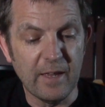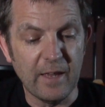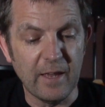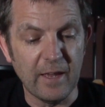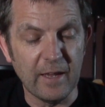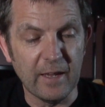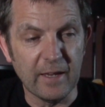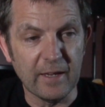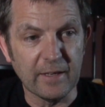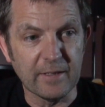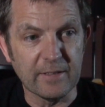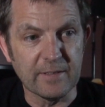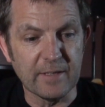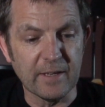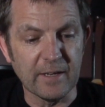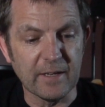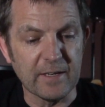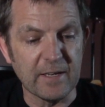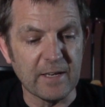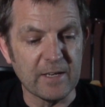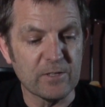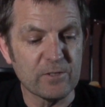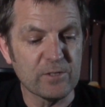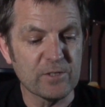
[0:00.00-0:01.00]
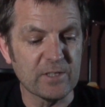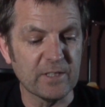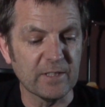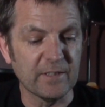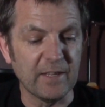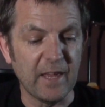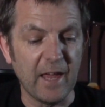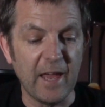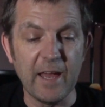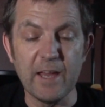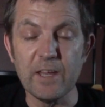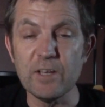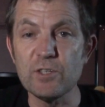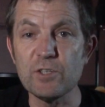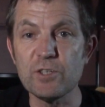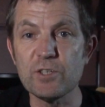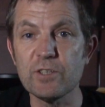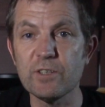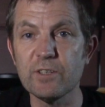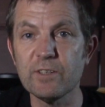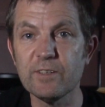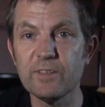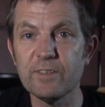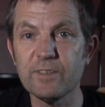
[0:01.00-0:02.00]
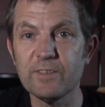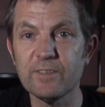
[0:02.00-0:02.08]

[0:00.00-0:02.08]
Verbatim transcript: And interesting, The Edge